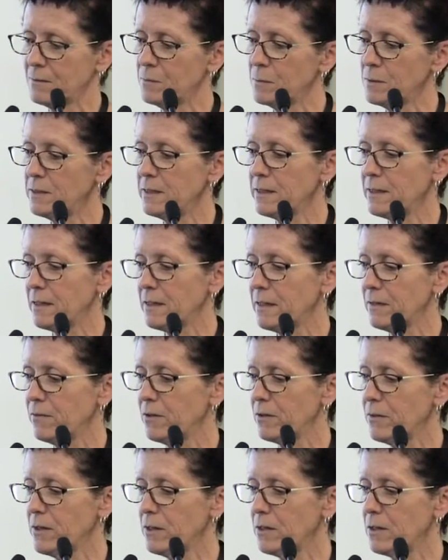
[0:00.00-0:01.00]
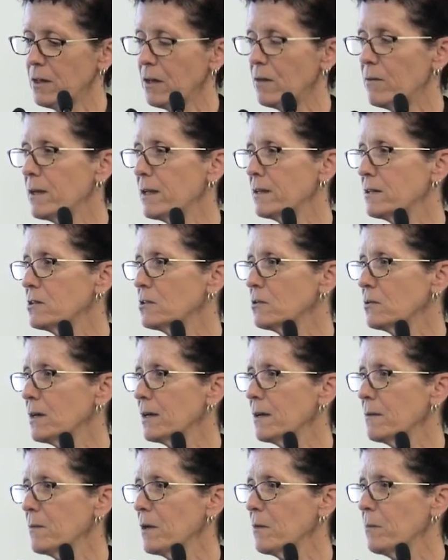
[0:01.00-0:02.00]
particularly if you think you're going into
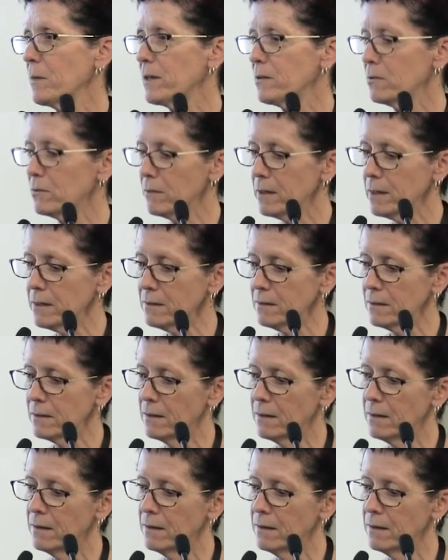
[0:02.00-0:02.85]
a battleground.